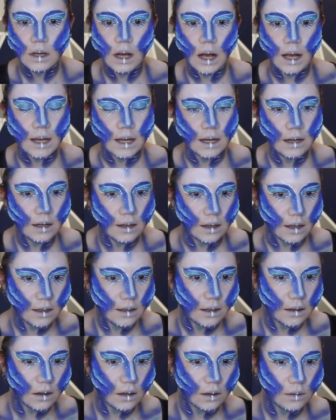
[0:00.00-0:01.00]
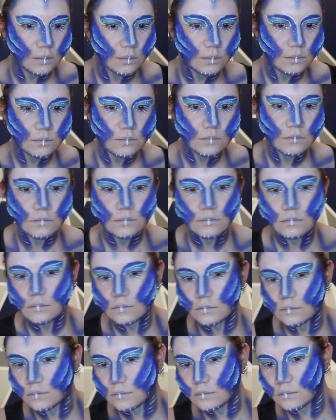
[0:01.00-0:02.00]
I kinda like it though.
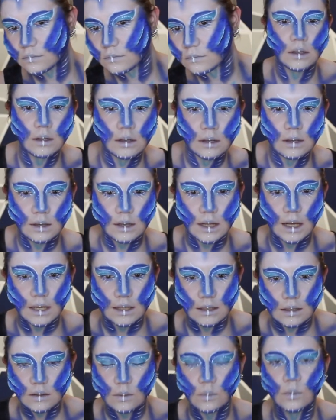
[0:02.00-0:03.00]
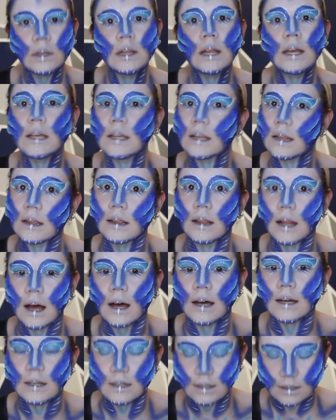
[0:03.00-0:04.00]
Lines. We like
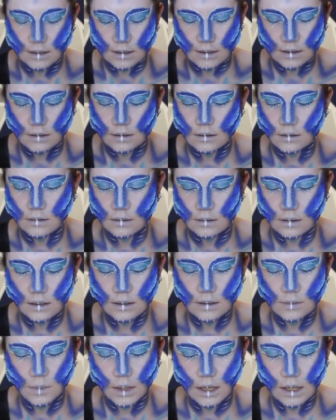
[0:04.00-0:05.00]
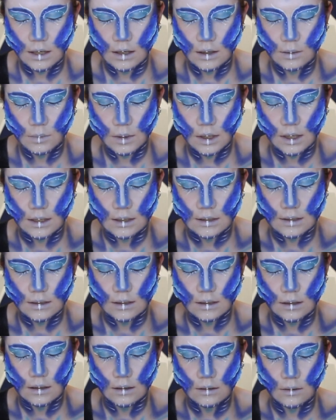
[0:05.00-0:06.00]
lines. This makeup is
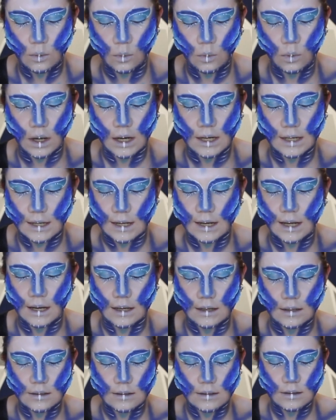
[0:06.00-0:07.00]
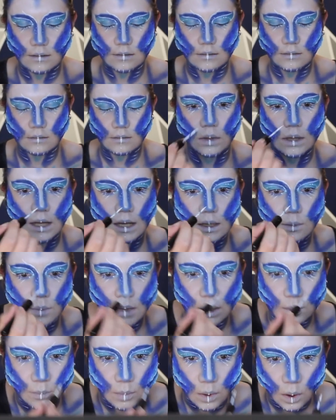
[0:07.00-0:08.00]
white lines. We like
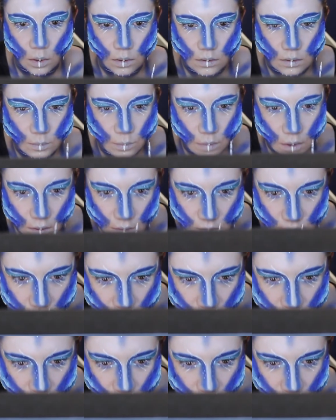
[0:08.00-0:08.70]
being bold. Bold